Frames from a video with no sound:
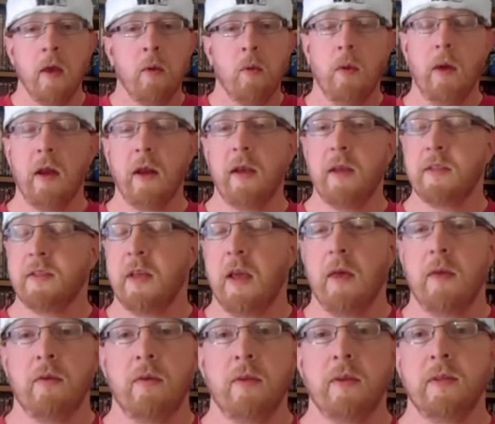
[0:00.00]
get
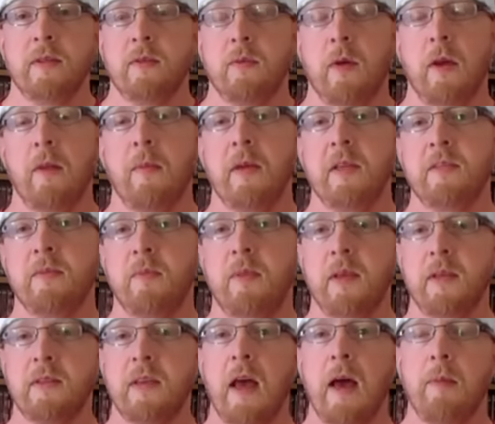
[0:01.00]
together on this. We gotta make some
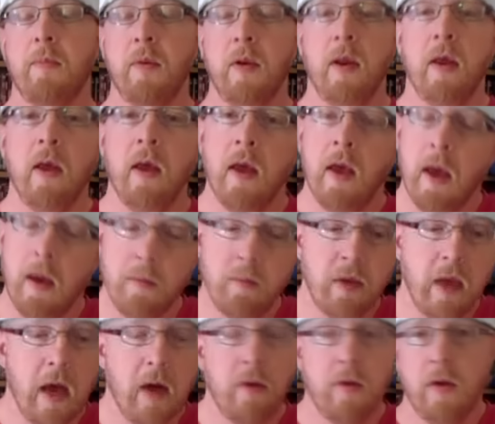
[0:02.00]
things happen. I'm
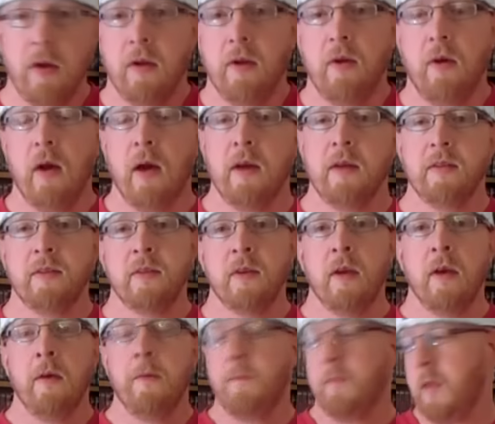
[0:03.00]
counting on you guys.
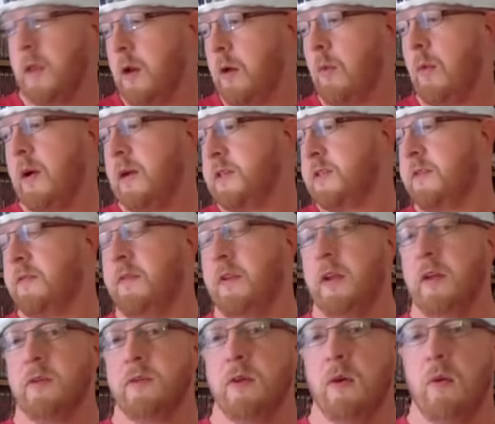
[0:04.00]
You know, watch the
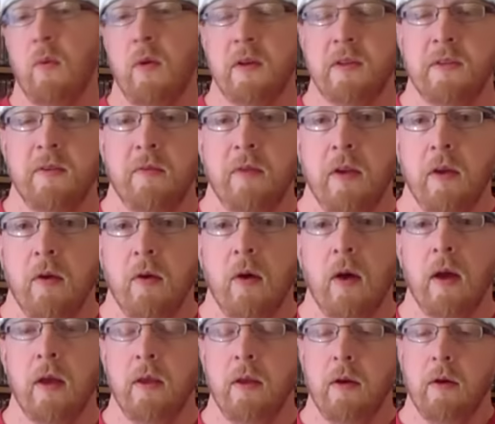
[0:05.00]
video, don't watch the video.
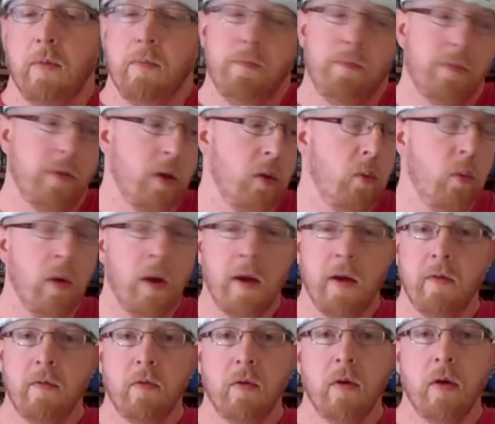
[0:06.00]
You know,
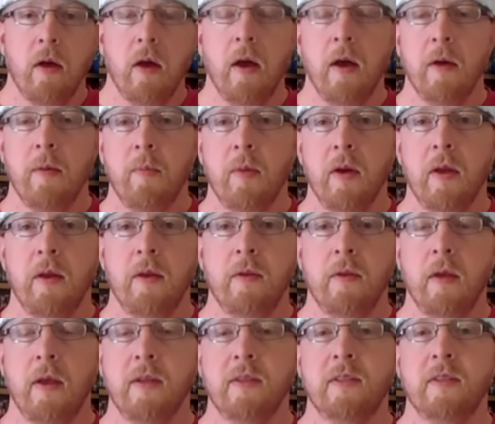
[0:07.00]
whatever. But
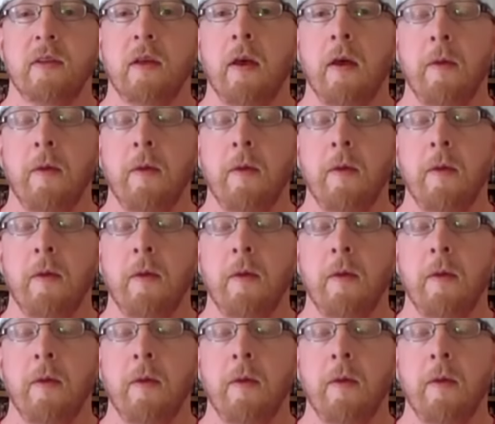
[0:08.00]
it's